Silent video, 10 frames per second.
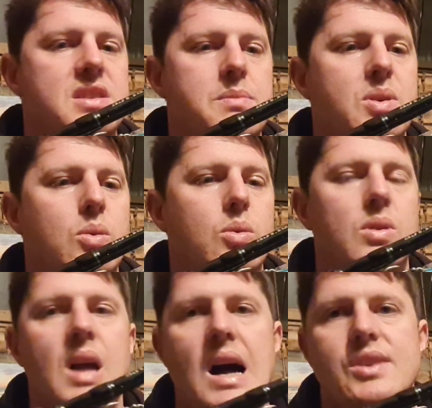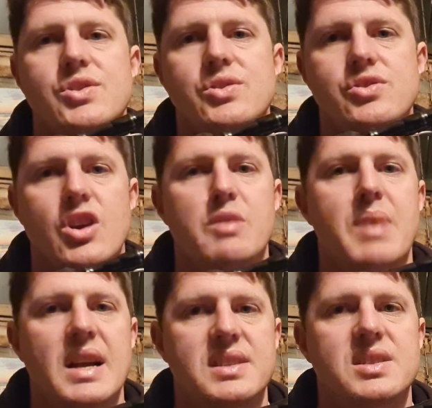typical large jerk
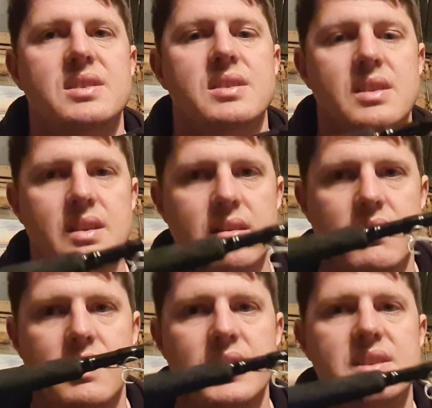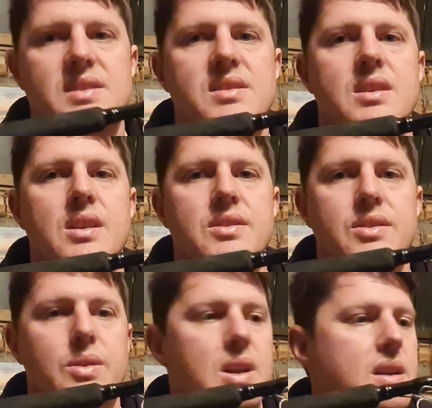baits, this is going to
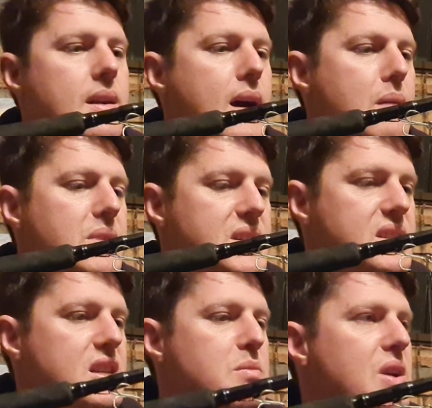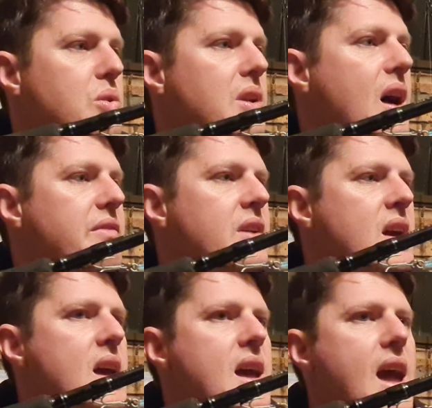do it. This is going to be good enough.
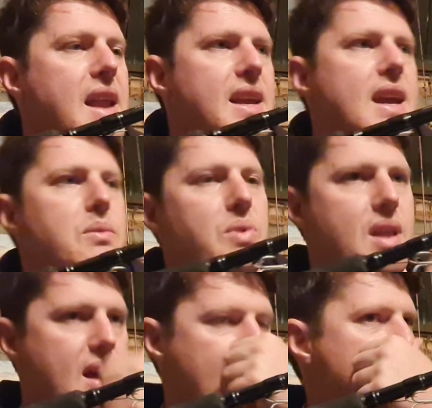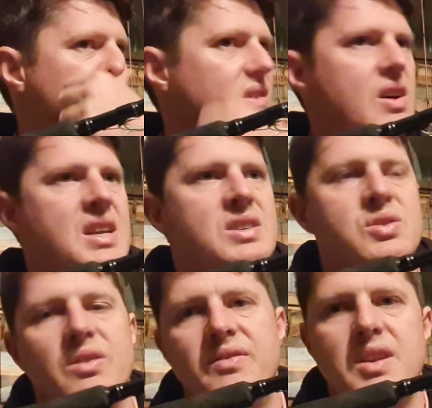And again, unlike
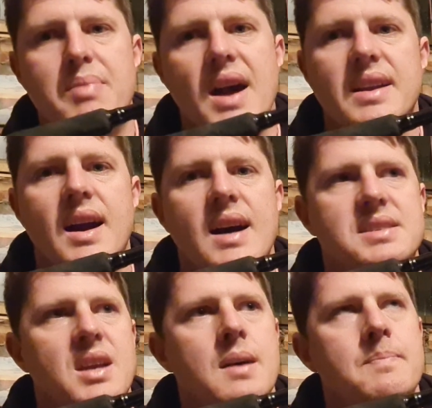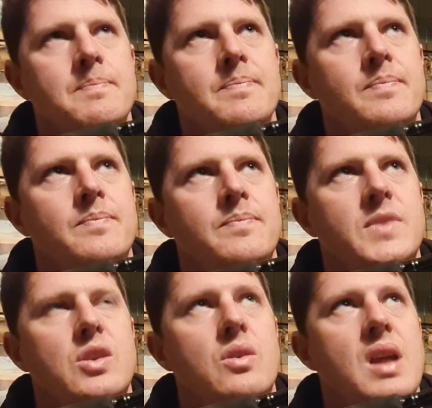your bait caster,
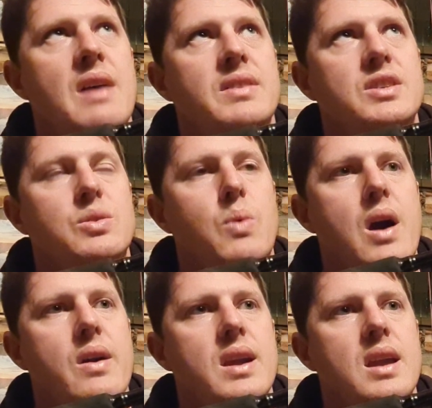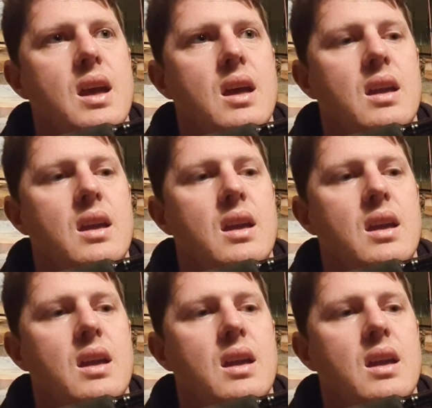you're not having to worry